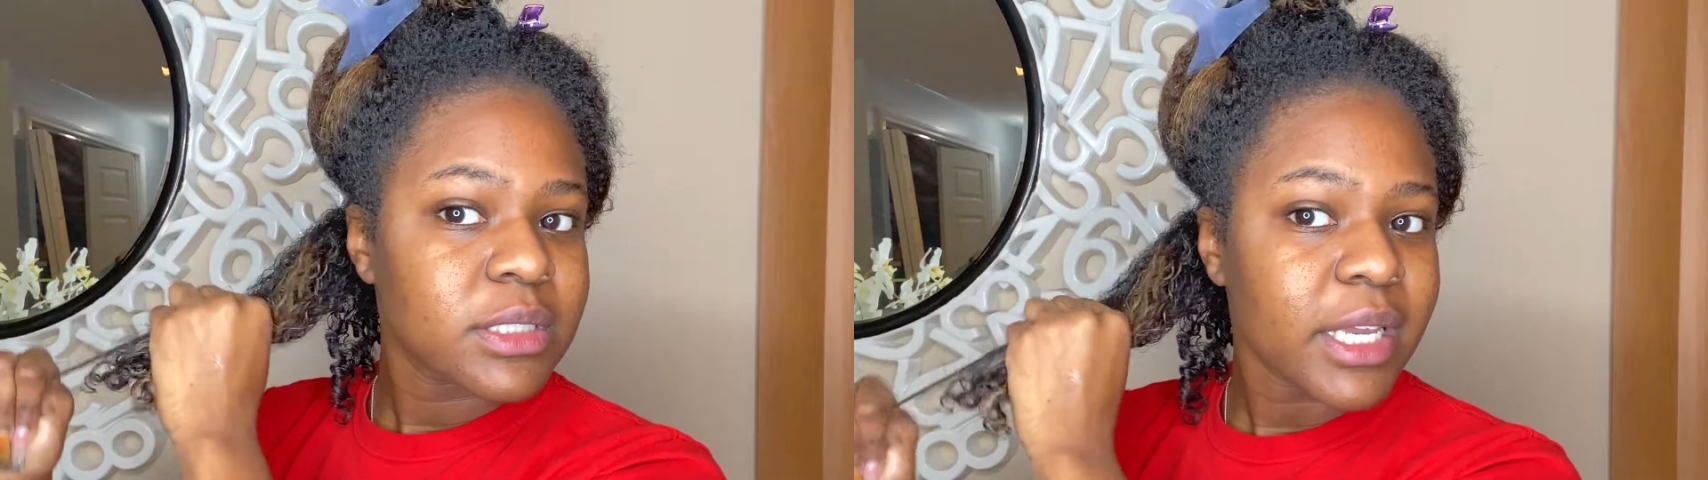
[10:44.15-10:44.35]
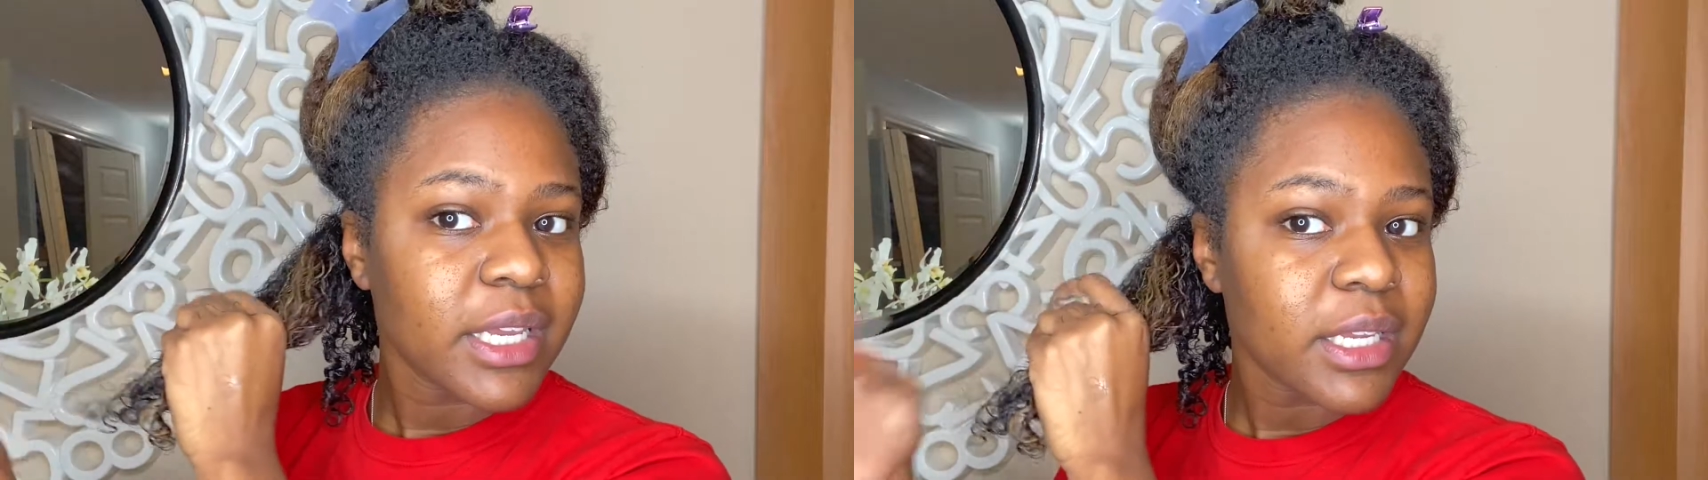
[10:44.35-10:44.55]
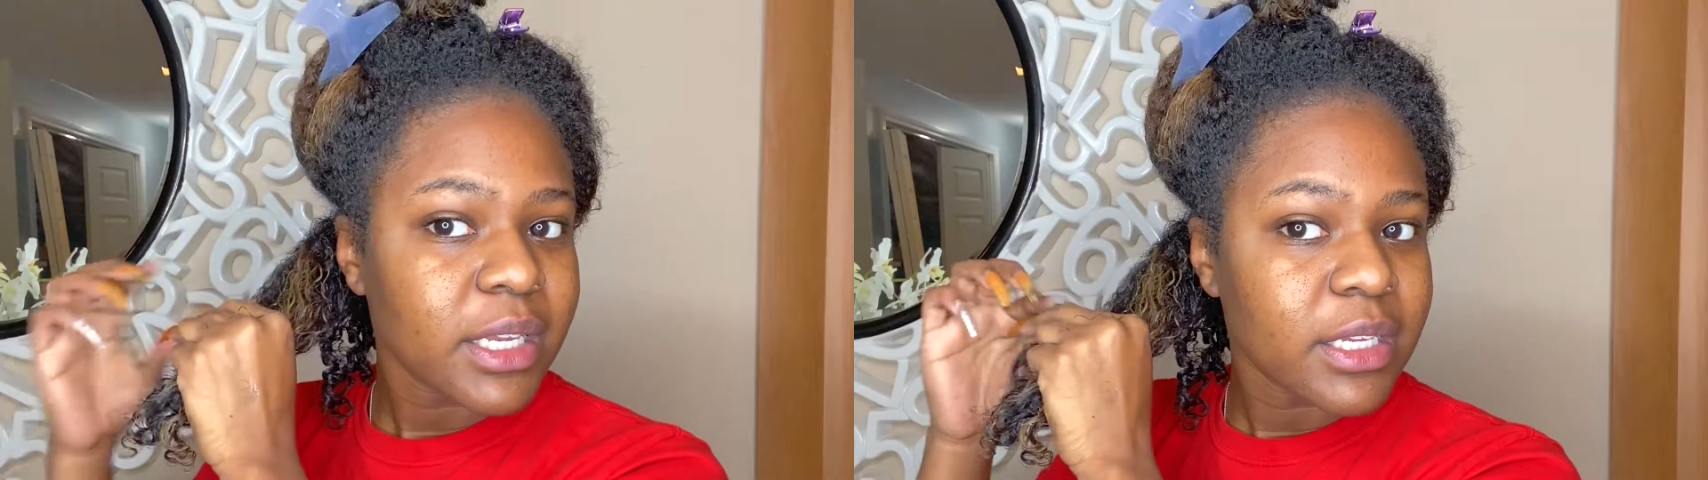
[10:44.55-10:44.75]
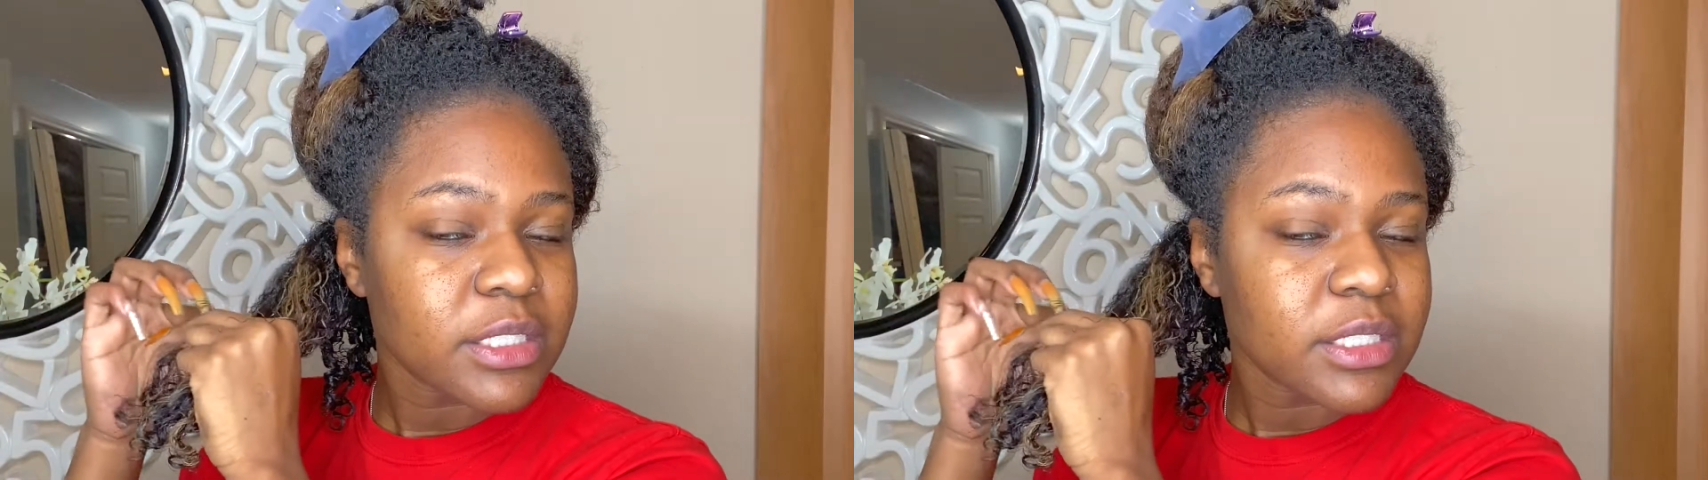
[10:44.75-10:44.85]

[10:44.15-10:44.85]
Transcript: taking